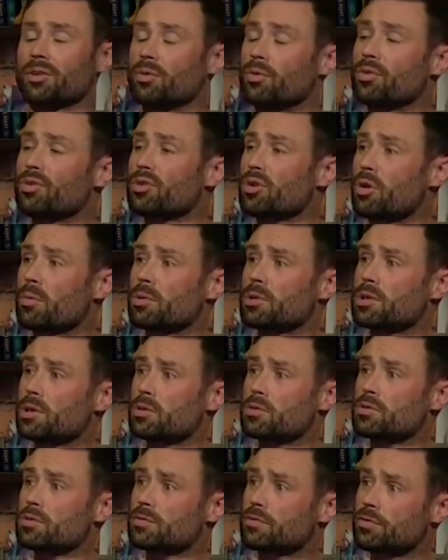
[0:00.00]
I don't know, a couple of
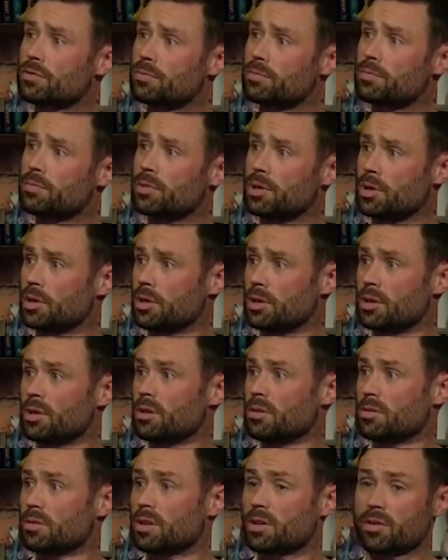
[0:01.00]
thousand from
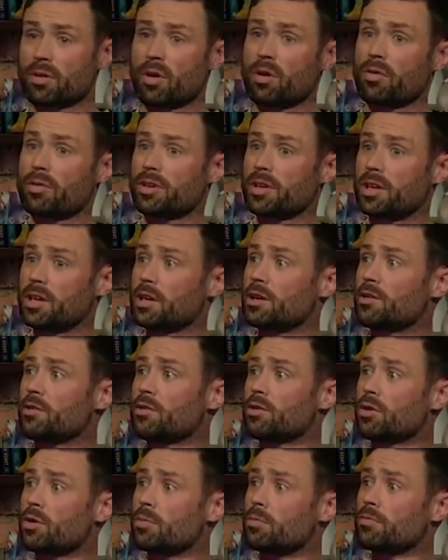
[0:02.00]
that are already here
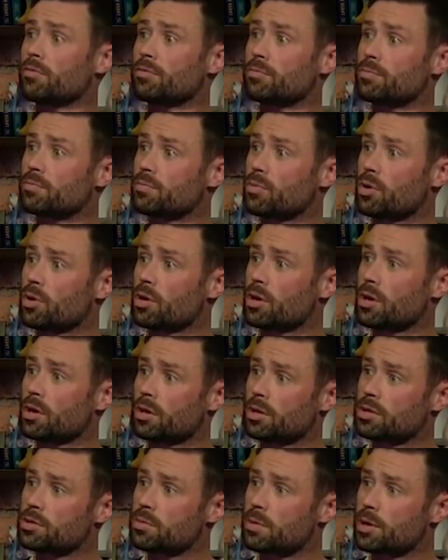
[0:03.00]
or coming from.
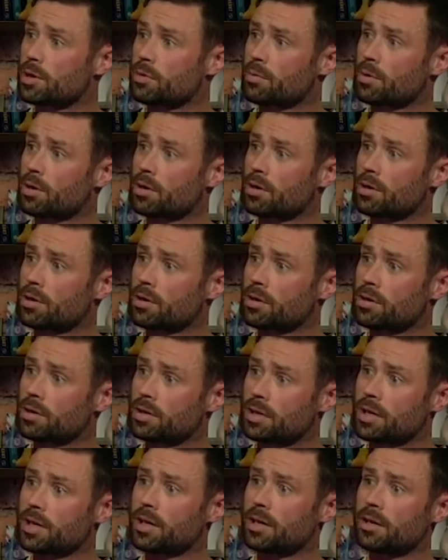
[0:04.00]
Uh, They're here anyway.
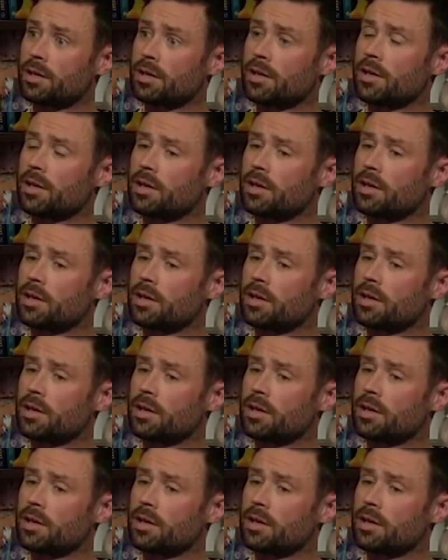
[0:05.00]
Yeah. yeah.